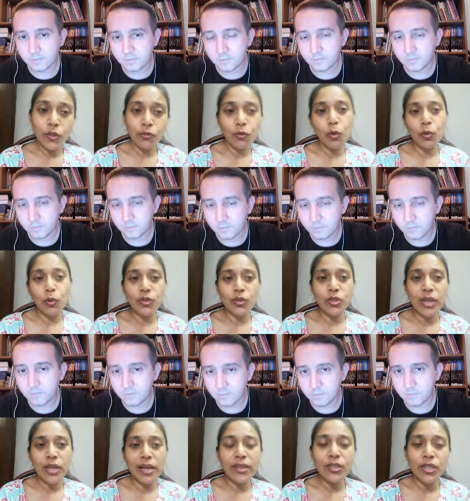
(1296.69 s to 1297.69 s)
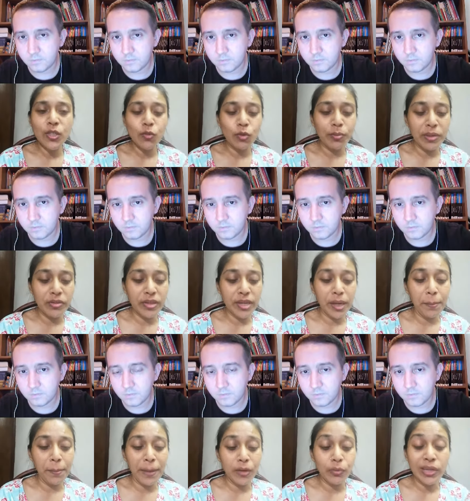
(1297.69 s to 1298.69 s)
Speaker 1: course, challenges would be there,
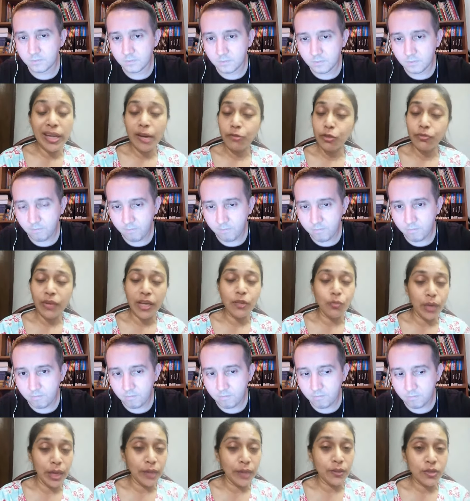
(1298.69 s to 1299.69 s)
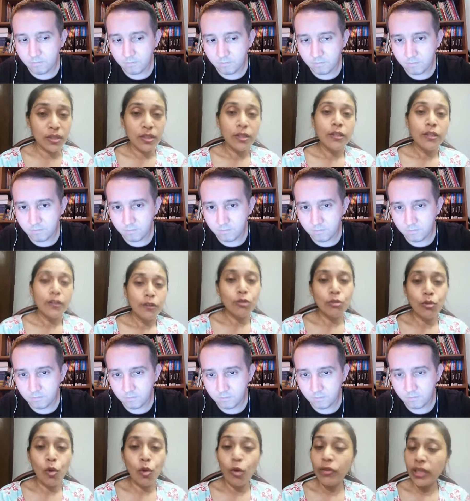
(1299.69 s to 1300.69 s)
but we'll have to find ways to
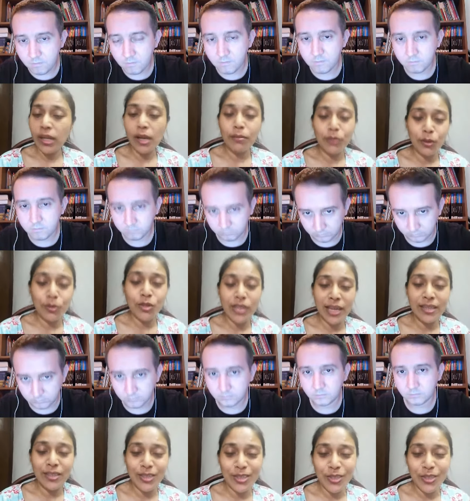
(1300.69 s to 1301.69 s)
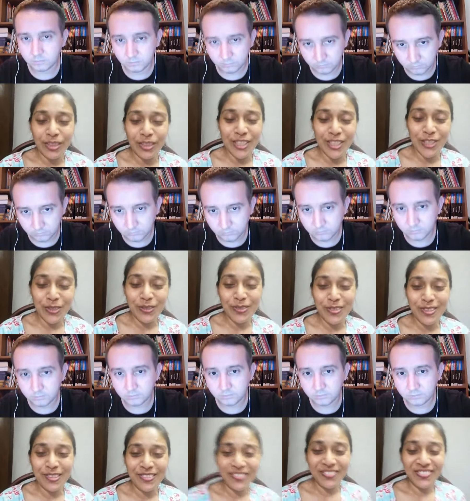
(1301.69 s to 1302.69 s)
overcome those challenges or issues.
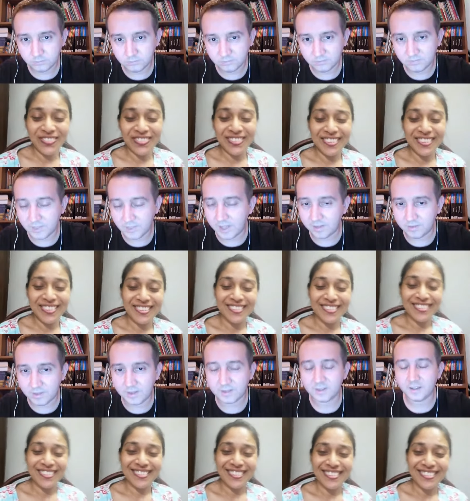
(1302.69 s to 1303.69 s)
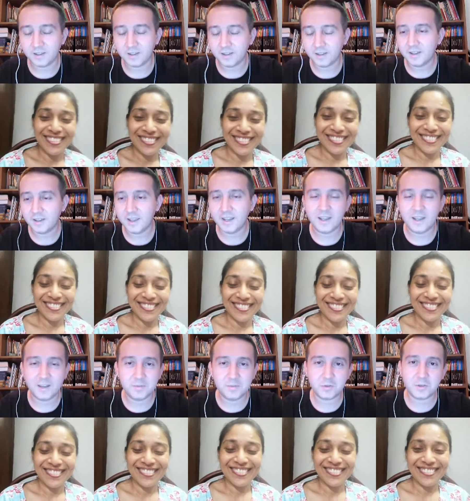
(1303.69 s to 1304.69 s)
Speaker 2: I'm sure that uh, we are
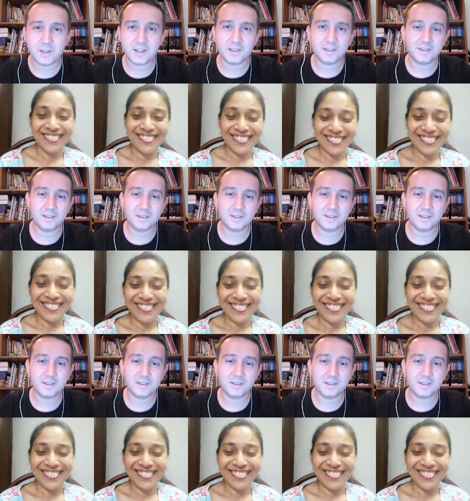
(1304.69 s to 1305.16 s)
going to find them.